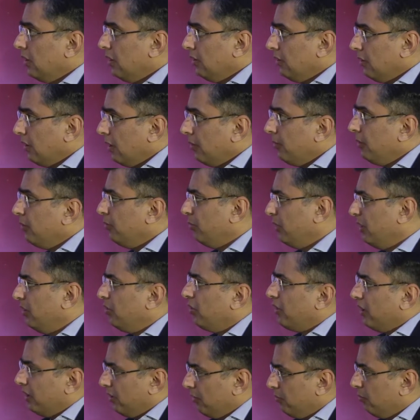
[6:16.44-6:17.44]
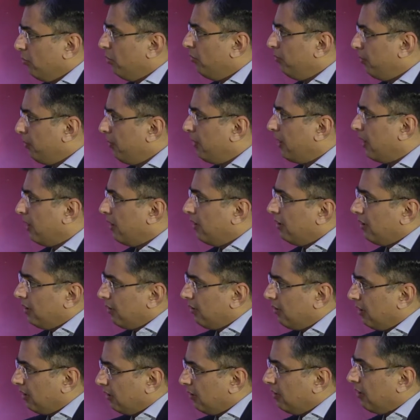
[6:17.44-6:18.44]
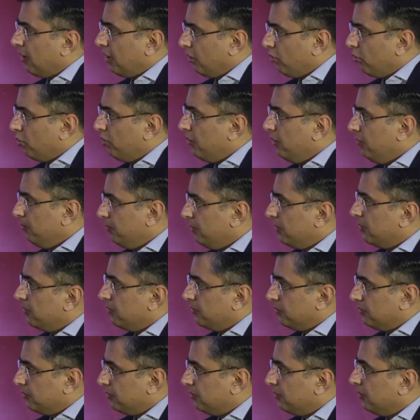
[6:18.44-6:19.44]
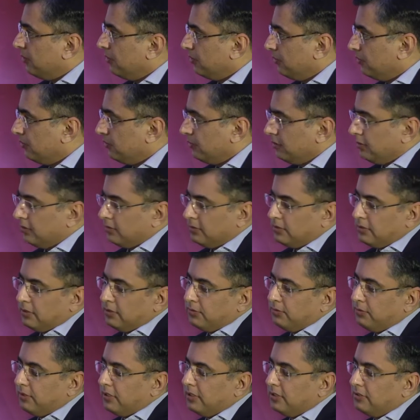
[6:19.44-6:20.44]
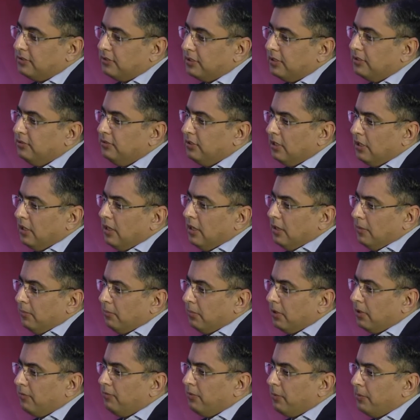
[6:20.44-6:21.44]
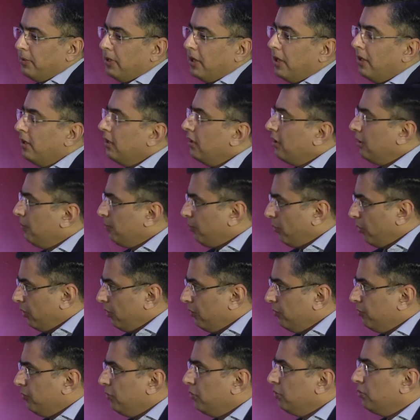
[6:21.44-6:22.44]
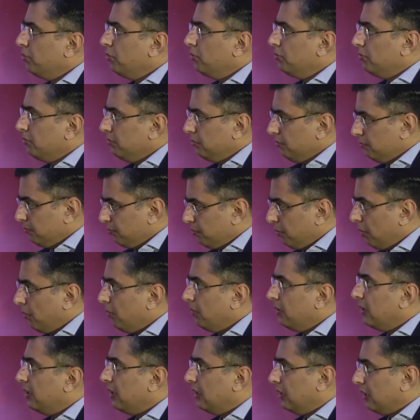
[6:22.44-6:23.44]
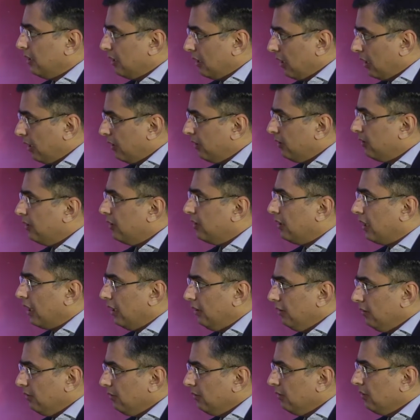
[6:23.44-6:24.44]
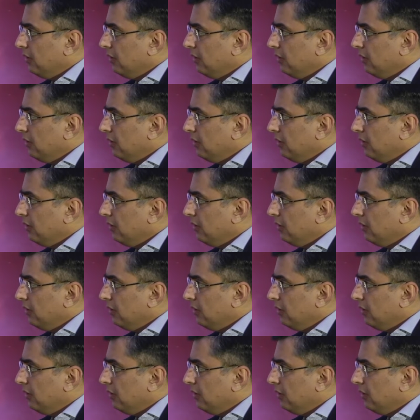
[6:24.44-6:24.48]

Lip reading: Yeah, I mean, we look at it more from an IRR rather than ROE because there's various things. But from an IRR point of view, probably a little higher than that.